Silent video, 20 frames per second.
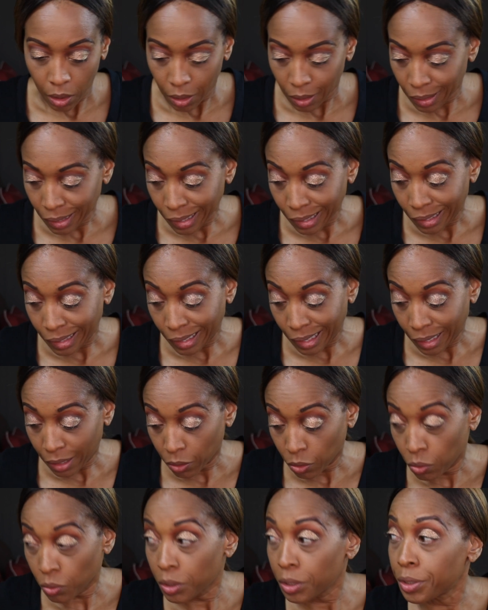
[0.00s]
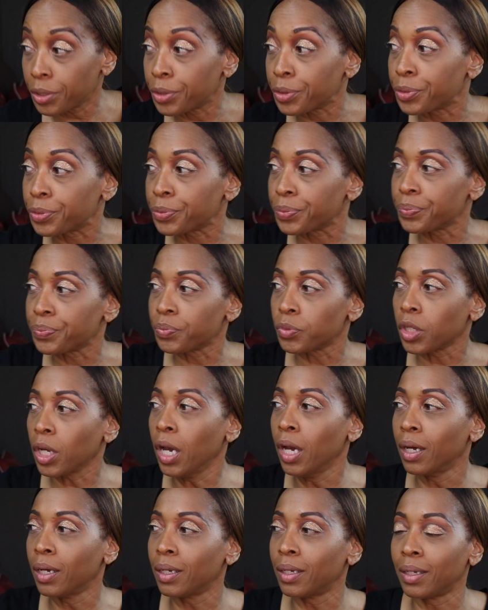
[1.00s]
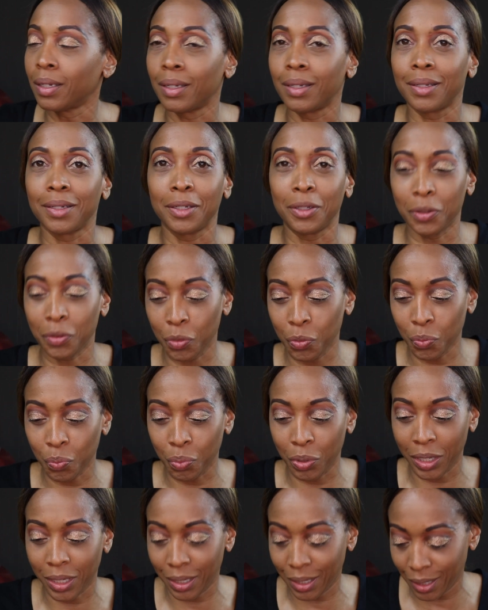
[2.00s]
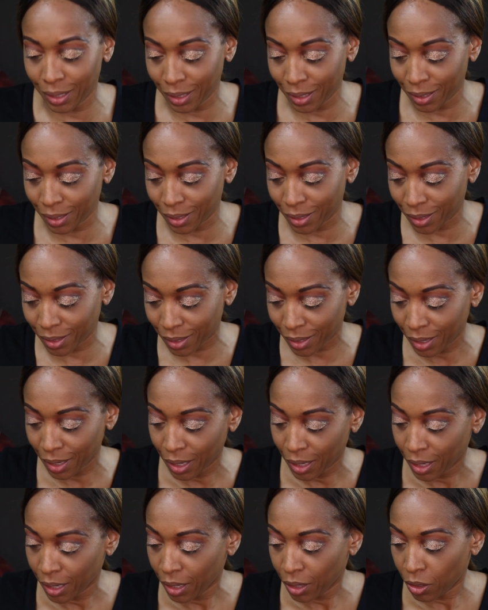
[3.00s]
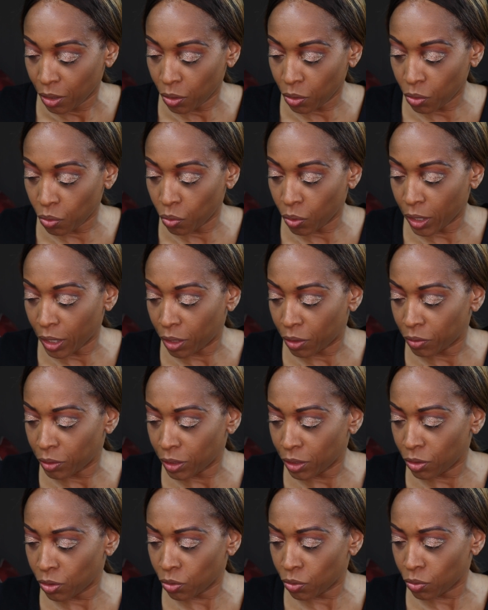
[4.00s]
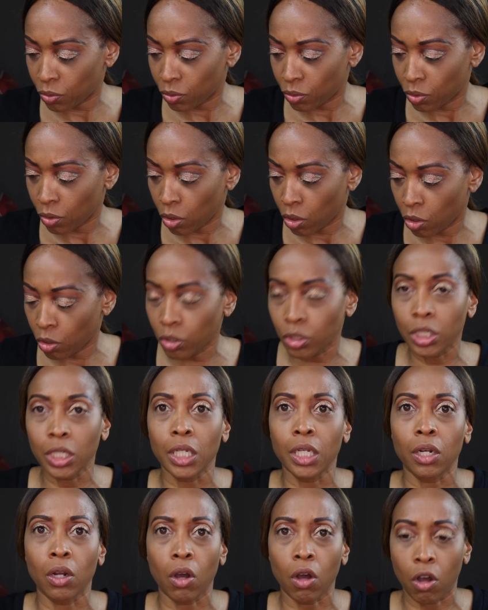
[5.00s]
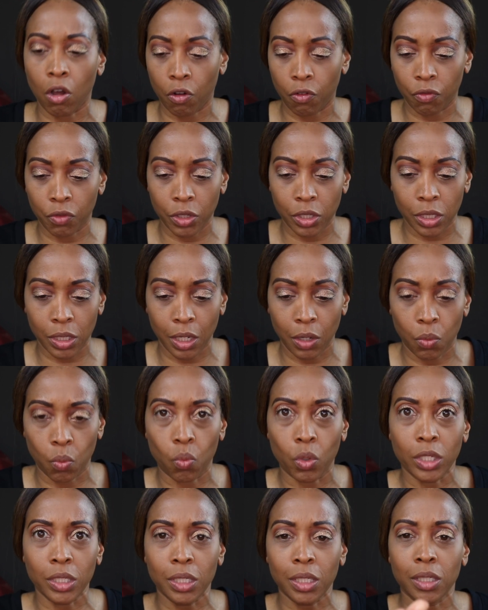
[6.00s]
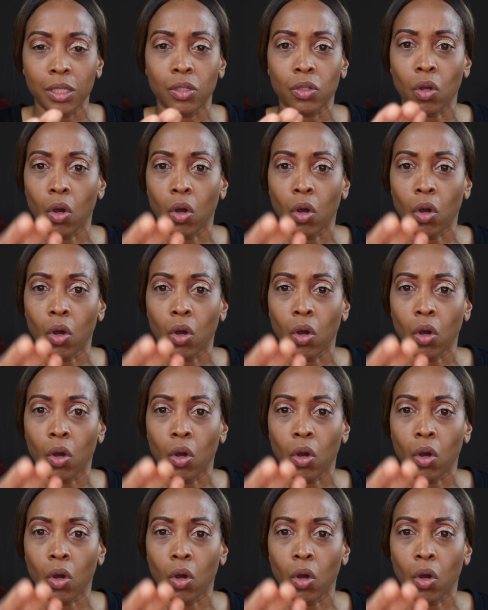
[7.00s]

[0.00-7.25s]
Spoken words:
Got a lot going on. But it is, oh wow, and it's hard to get off. It's like once it's